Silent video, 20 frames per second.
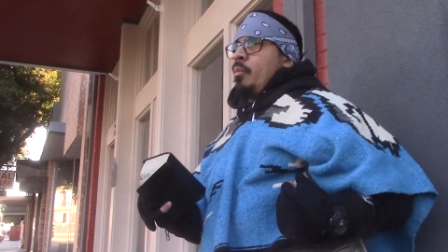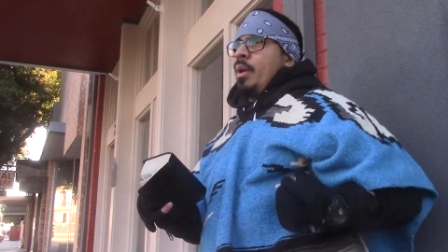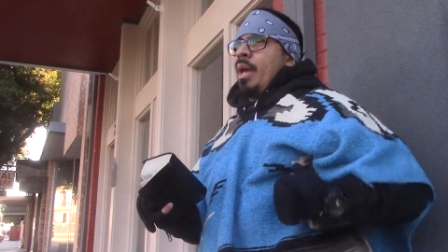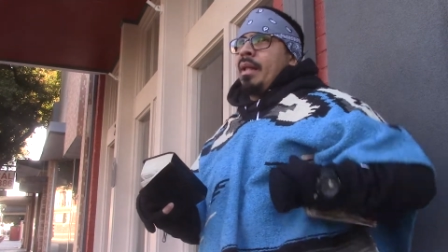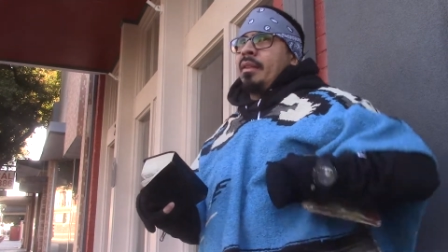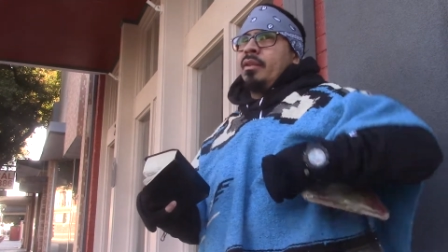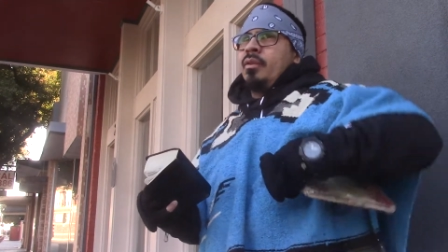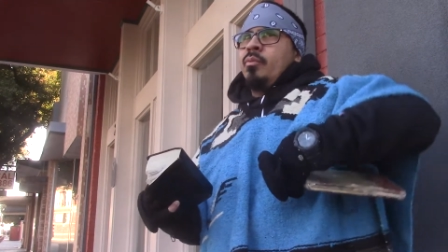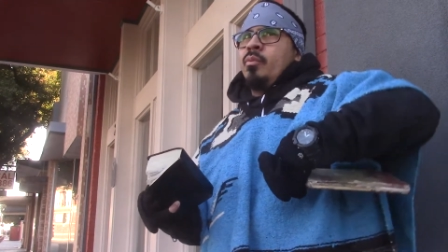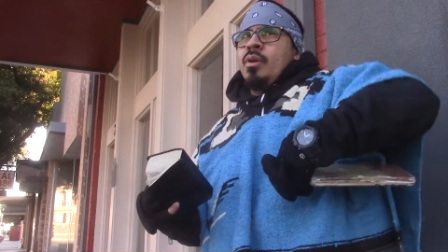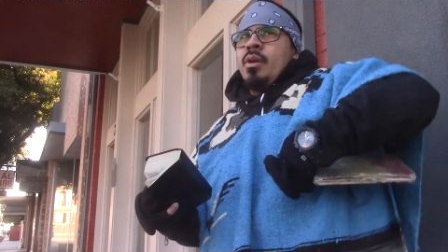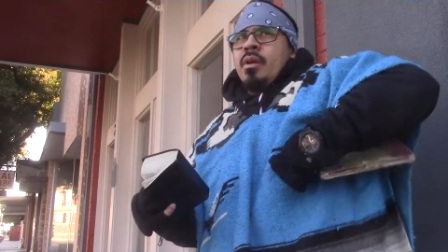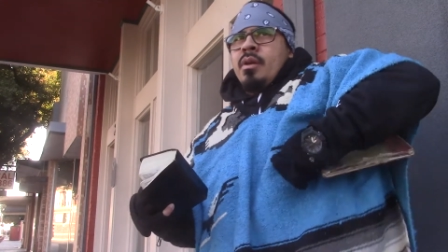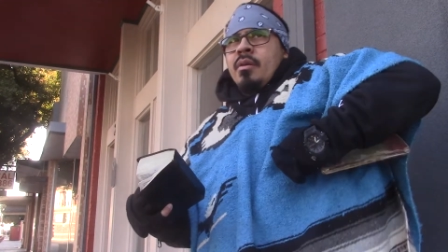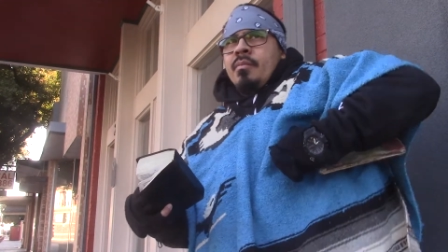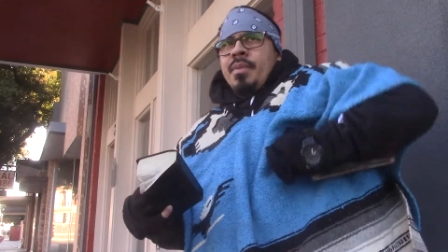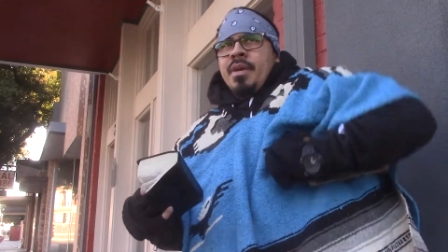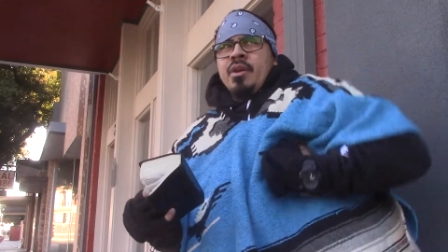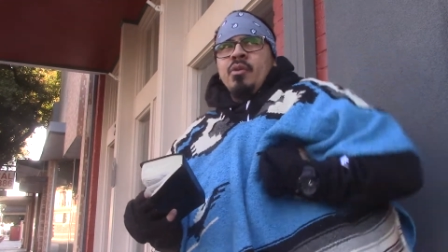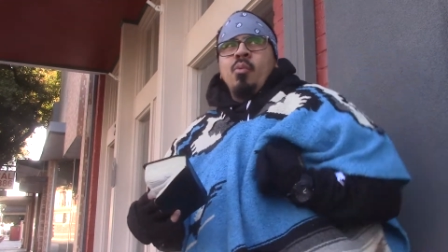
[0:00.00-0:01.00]
We have to
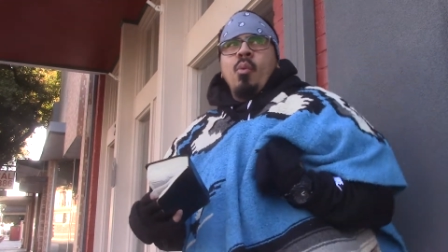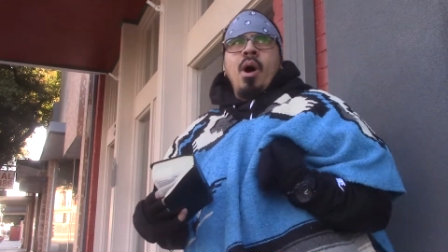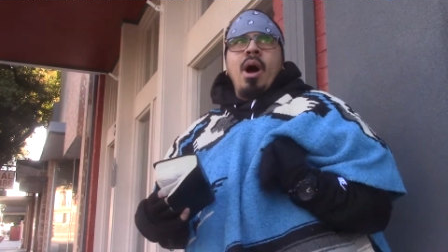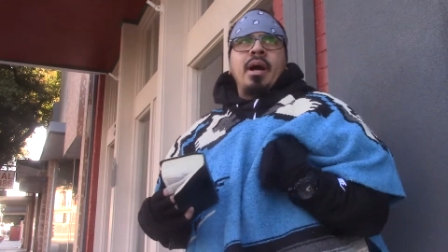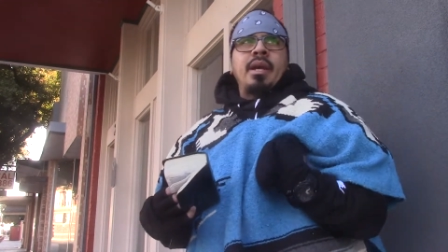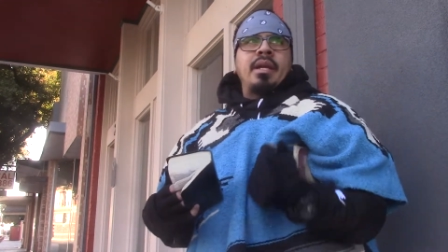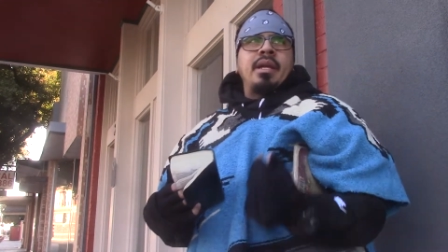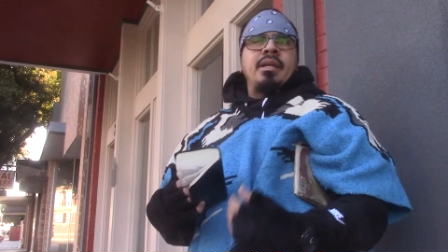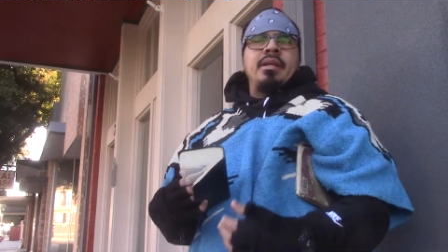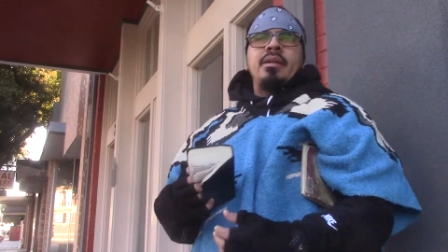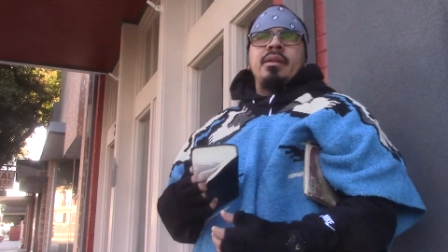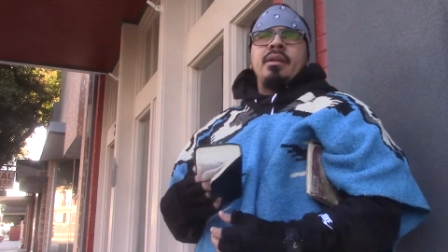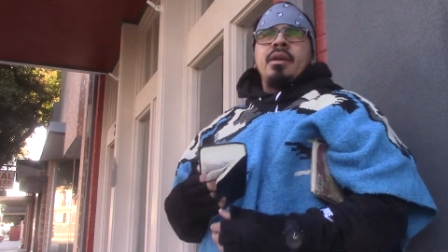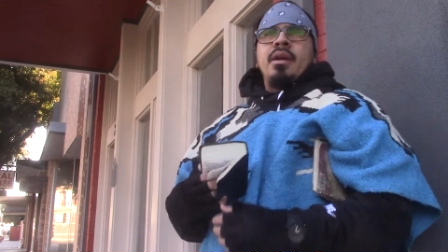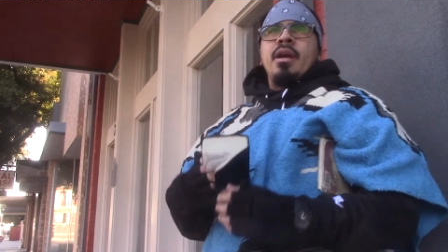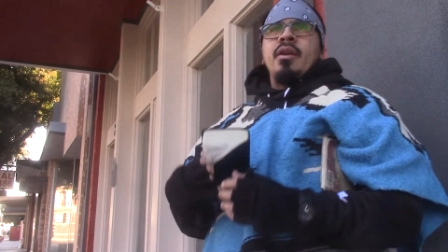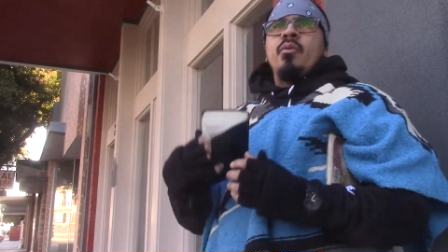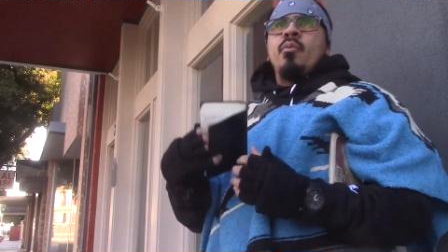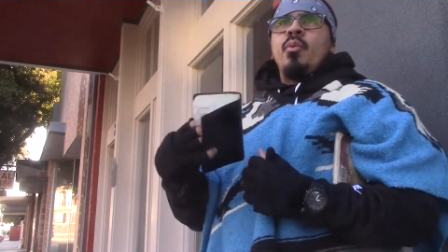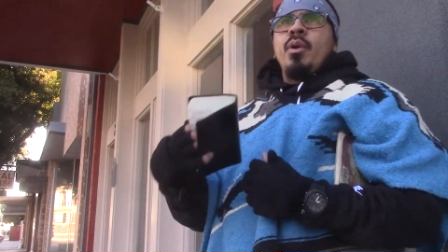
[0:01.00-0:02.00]
be walking
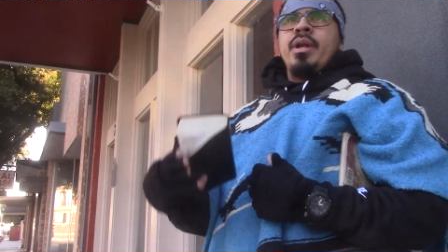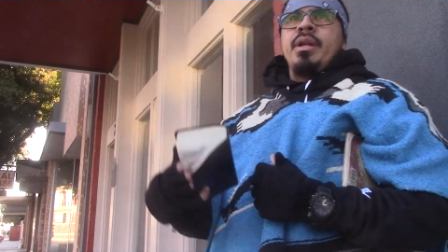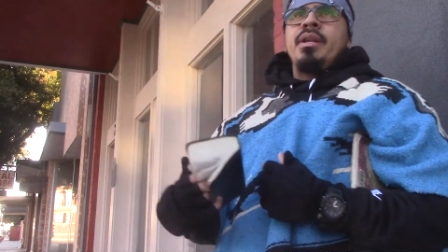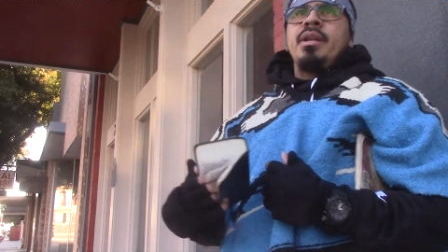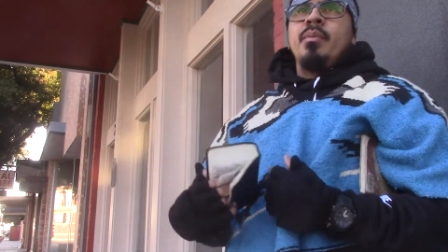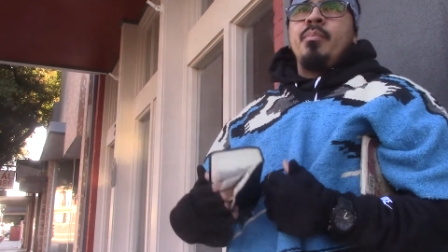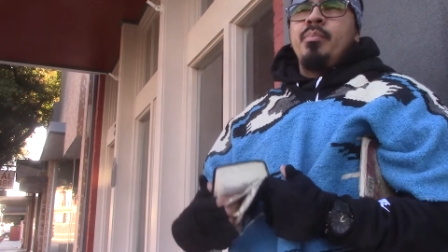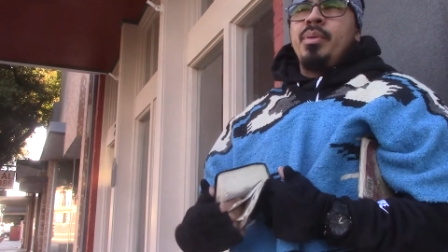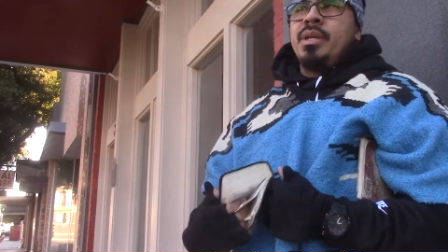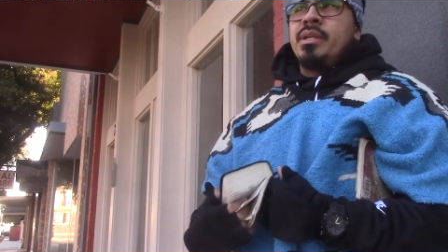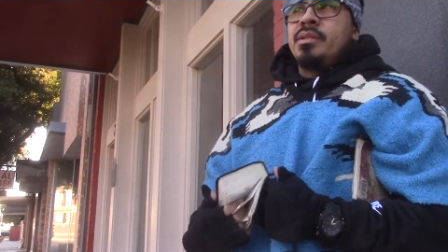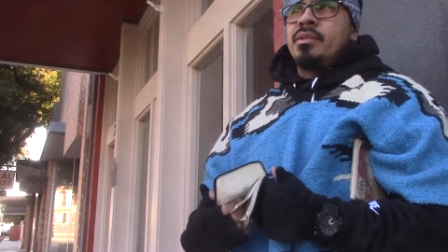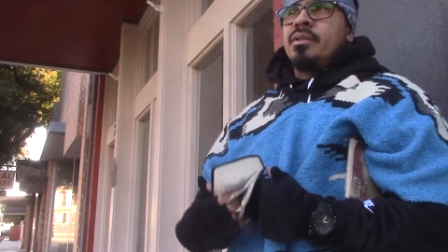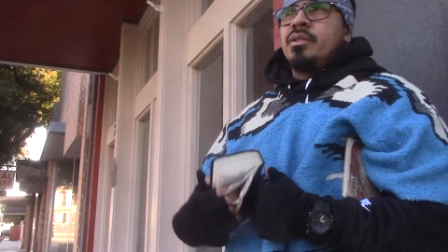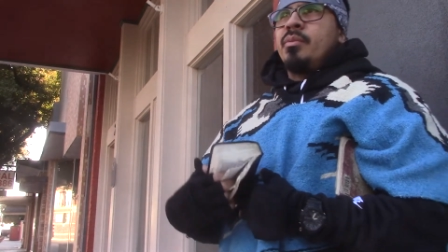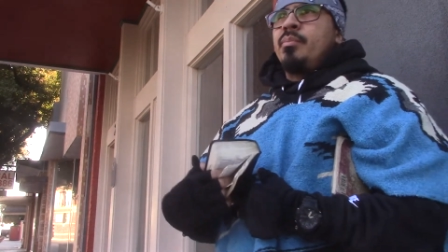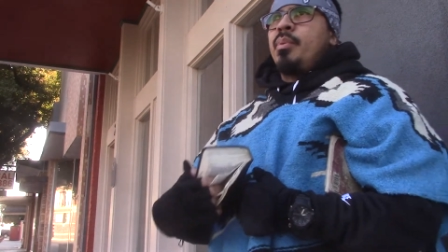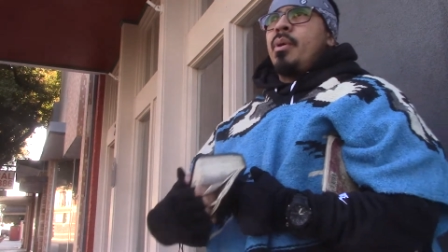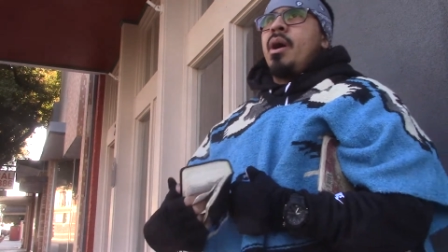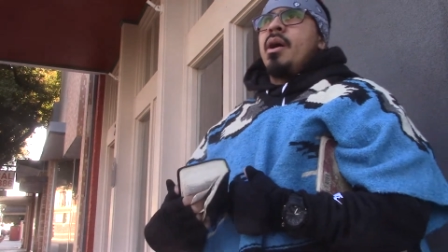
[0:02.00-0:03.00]
and written
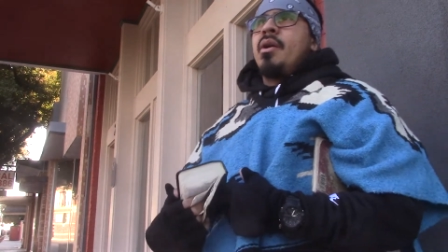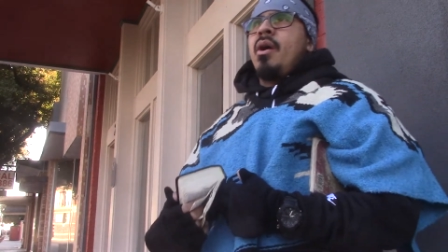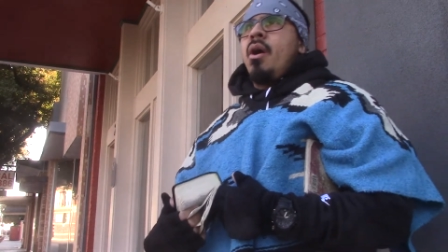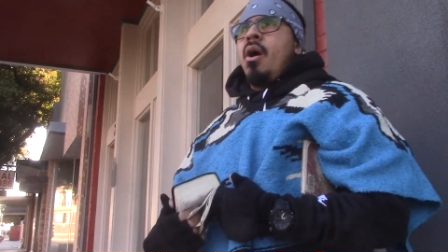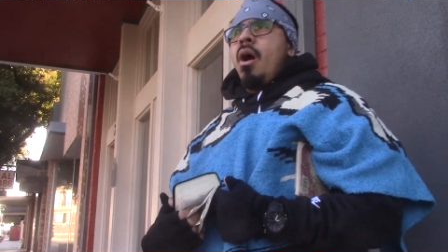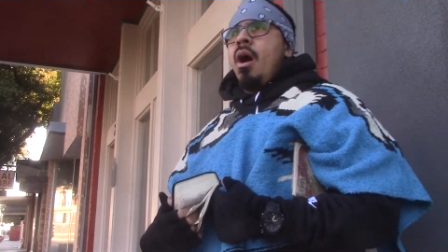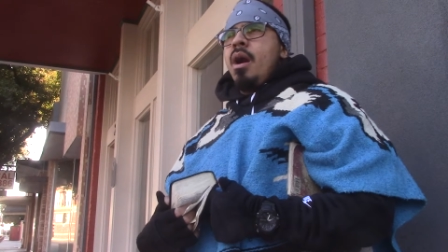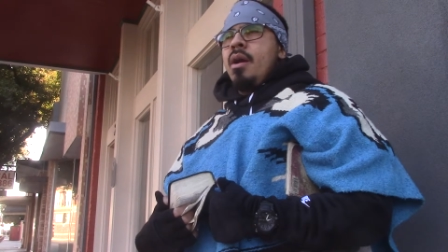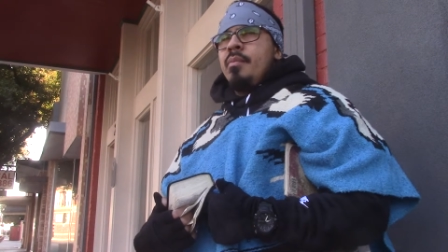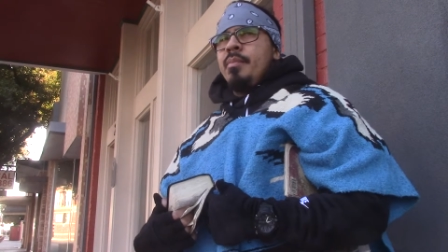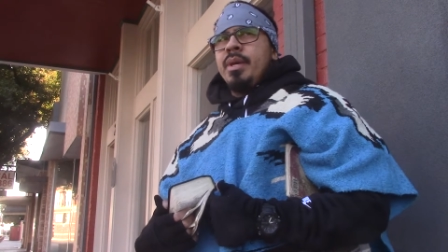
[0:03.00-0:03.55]
epistles upon our heart,